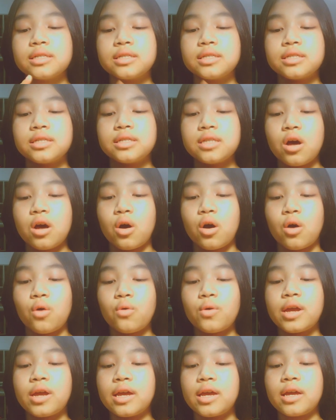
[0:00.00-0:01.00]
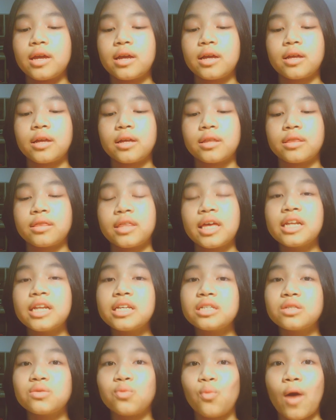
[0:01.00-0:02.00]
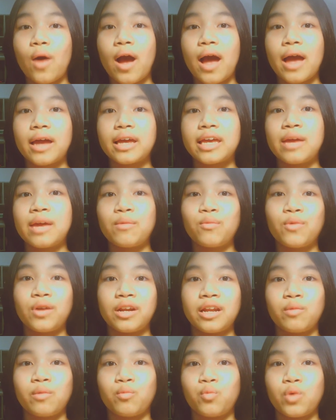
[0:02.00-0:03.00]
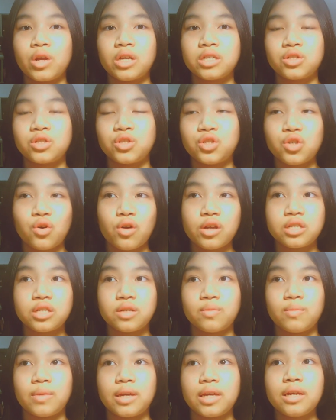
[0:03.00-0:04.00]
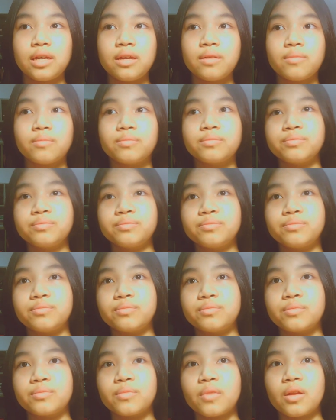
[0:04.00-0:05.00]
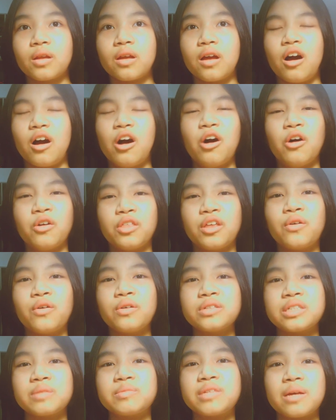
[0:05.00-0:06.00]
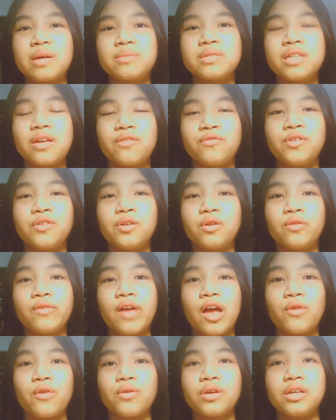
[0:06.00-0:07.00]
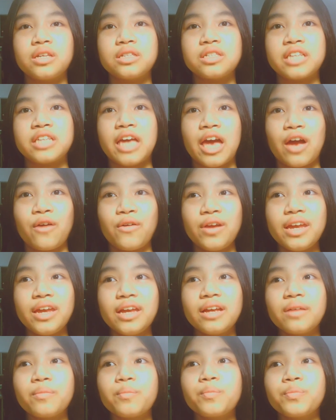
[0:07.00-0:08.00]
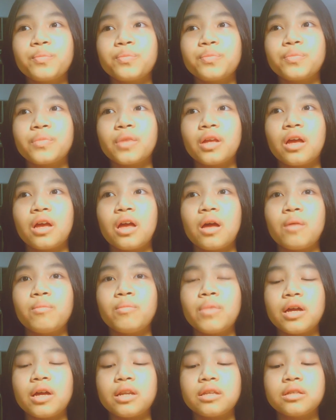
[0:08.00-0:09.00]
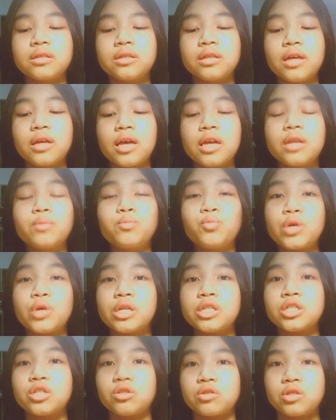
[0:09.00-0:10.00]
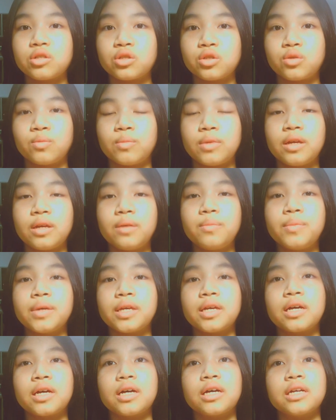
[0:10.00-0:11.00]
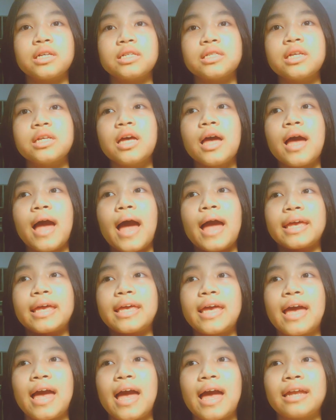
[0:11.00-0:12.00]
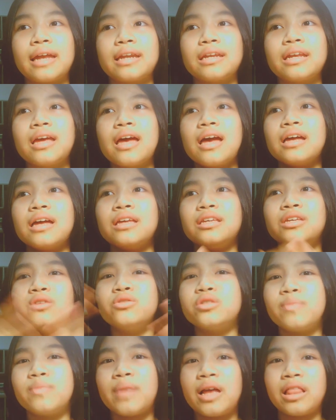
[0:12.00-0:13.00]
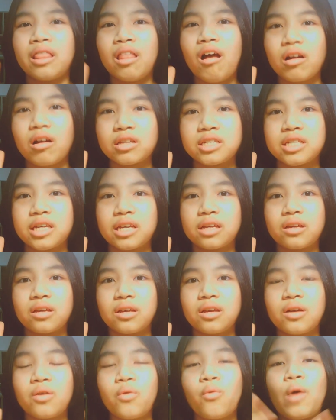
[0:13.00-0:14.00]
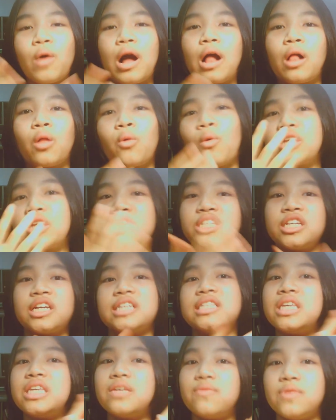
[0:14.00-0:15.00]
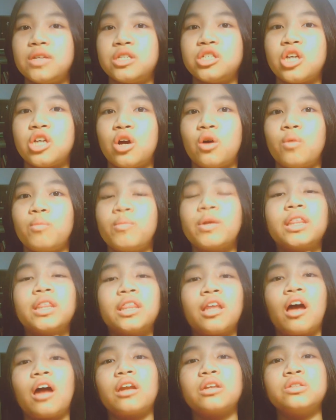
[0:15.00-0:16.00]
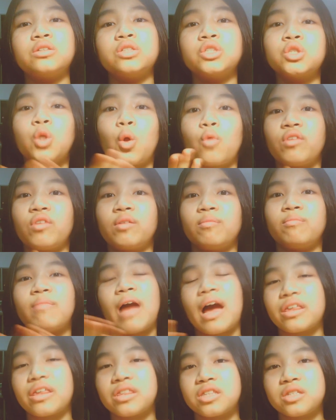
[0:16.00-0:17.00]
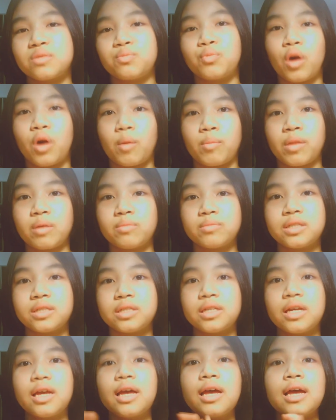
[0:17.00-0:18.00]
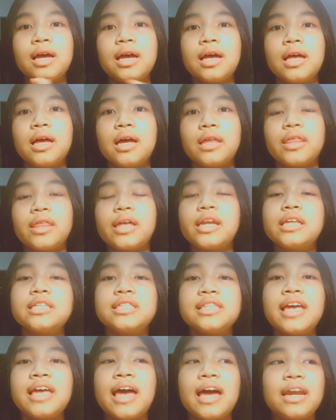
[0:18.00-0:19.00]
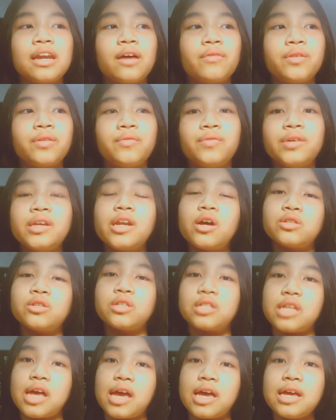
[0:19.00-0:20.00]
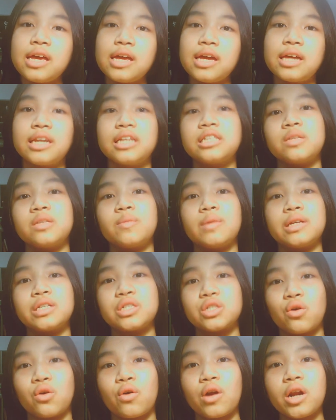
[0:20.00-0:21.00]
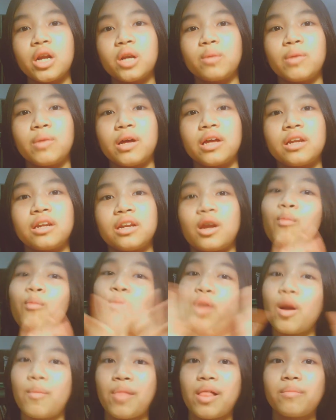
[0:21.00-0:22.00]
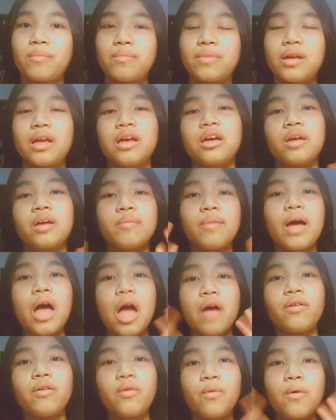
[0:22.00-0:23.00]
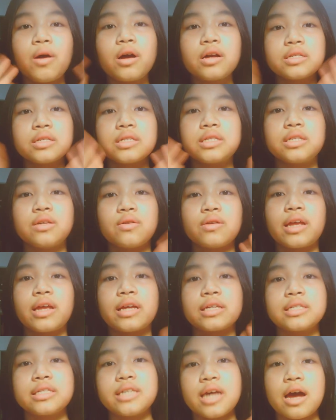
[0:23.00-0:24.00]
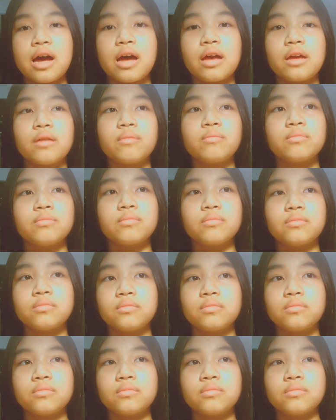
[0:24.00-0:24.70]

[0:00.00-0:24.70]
So that is why Keep Running brings joy to me, although sometimes I feel very scary, but it brings joy to me because I can use my logic while watching a TV show but not solving math problems. That is the end of the video today. It is a bit short, but no problem. Goodbye everyone, see you next time.